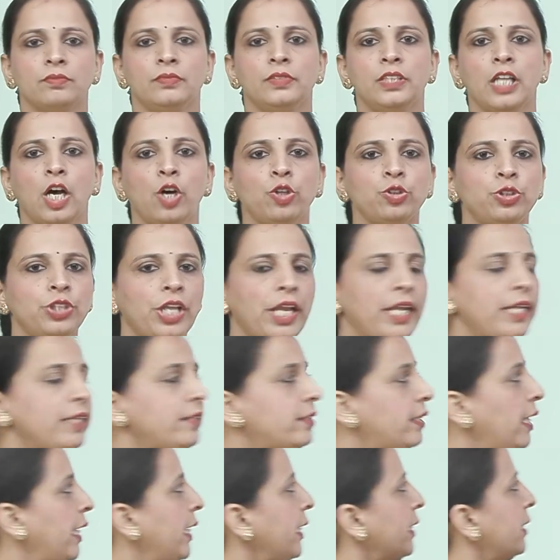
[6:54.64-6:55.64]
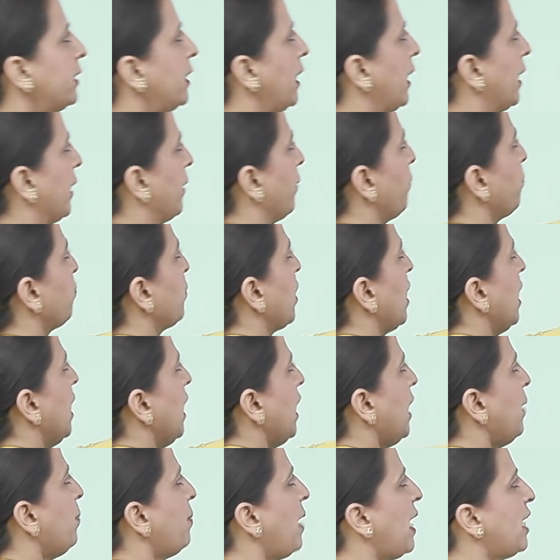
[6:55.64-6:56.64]
Now think.
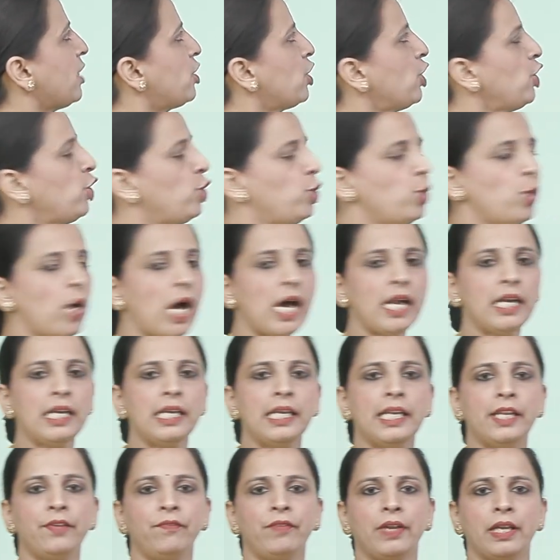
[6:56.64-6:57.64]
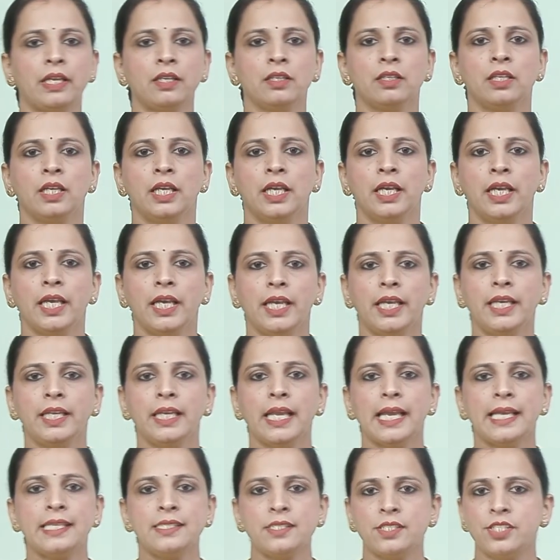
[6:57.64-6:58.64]
Imagine you are living in
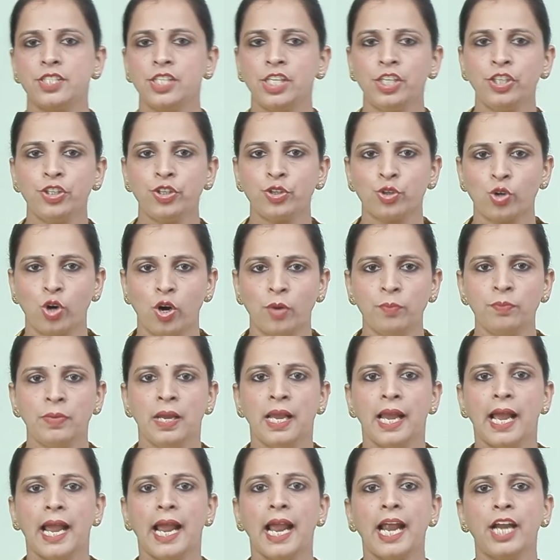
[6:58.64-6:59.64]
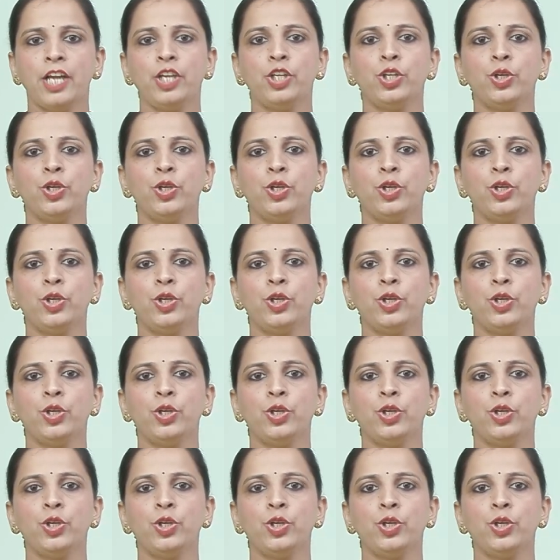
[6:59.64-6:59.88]
ancient Rome and